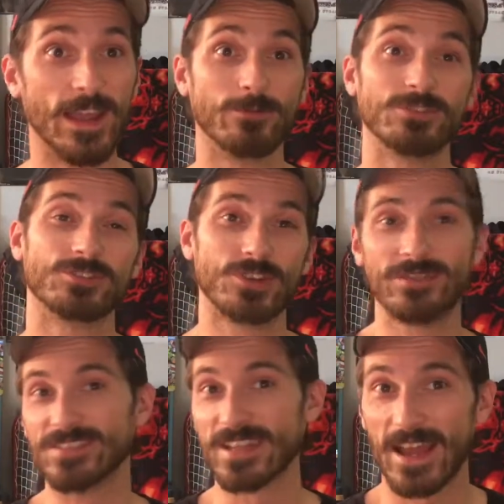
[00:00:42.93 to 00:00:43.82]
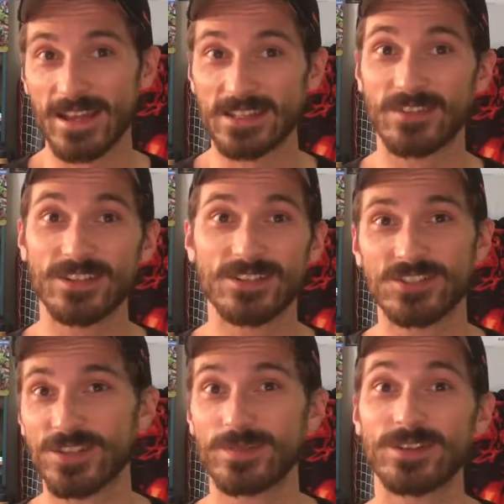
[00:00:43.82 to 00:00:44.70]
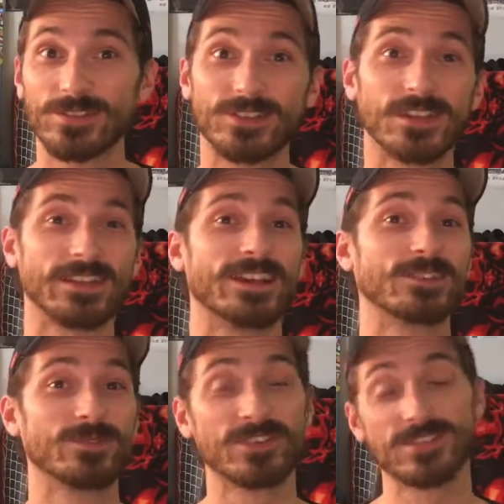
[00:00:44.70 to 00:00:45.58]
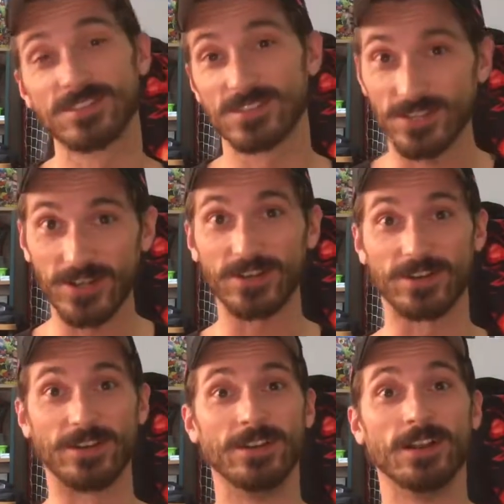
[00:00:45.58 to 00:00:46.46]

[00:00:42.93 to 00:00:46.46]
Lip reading: and when the drive is activated, the ship nearly collides with a star.